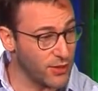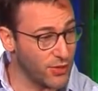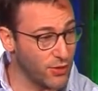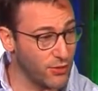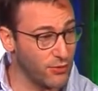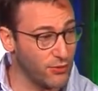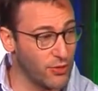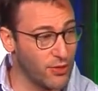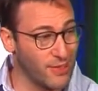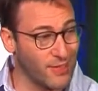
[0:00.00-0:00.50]

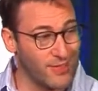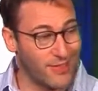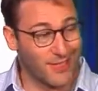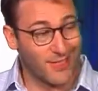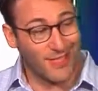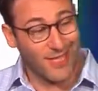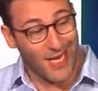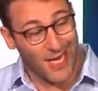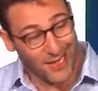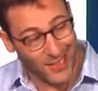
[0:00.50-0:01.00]
So
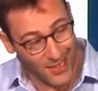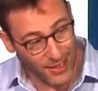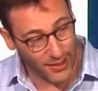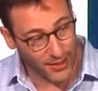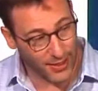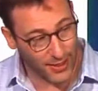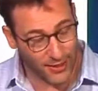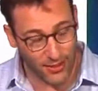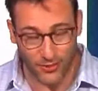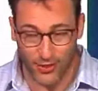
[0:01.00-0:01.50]

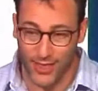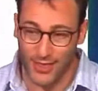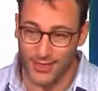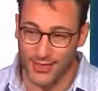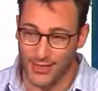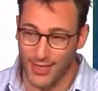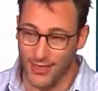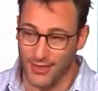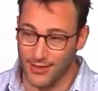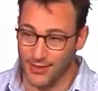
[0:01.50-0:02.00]
technically, the
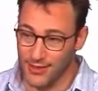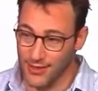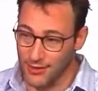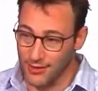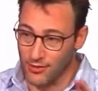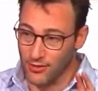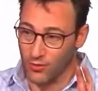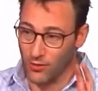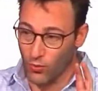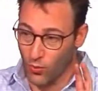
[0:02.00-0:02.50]
United States
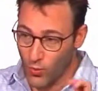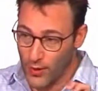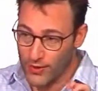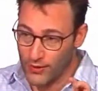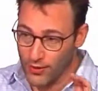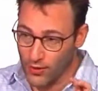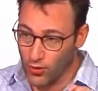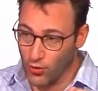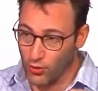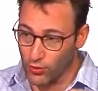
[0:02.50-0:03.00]
didn't
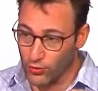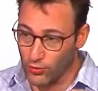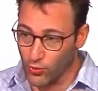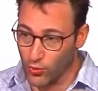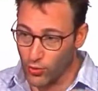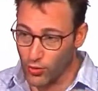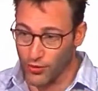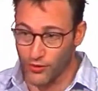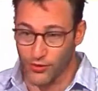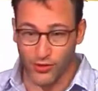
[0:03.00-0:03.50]
win the Cold
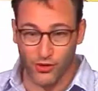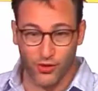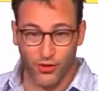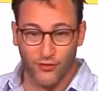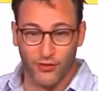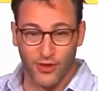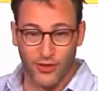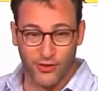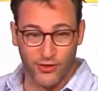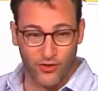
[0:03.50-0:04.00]
War. The
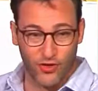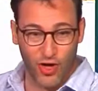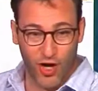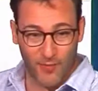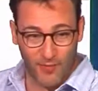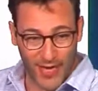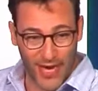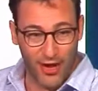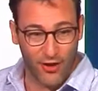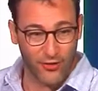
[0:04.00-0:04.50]
Soviets
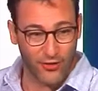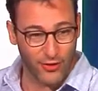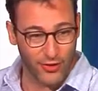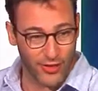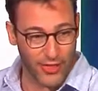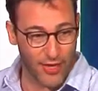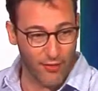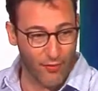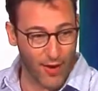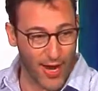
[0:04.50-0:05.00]
dropped out
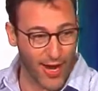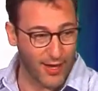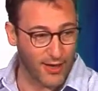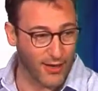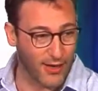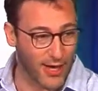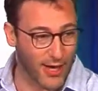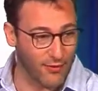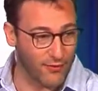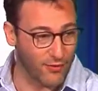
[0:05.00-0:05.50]
because they
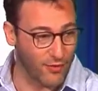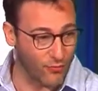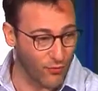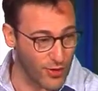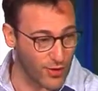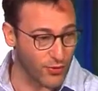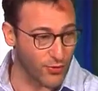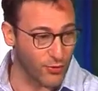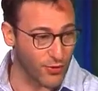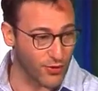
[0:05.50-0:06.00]
ran out of the
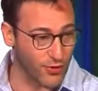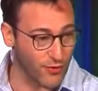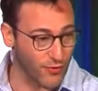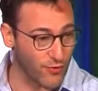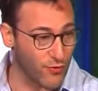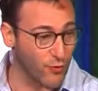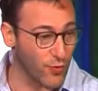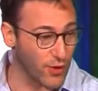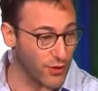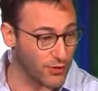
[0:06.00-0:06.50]

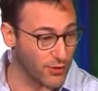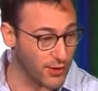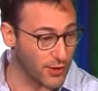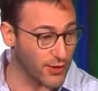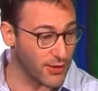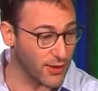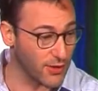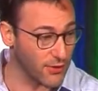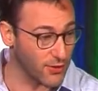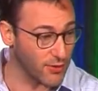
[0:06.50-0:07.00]
resources of the will to
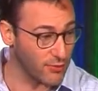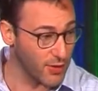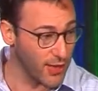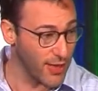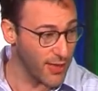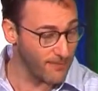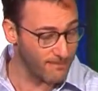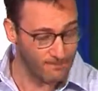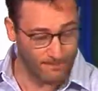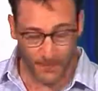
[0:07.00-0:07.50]
continue to
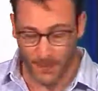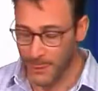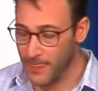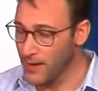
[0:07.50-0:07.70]
play.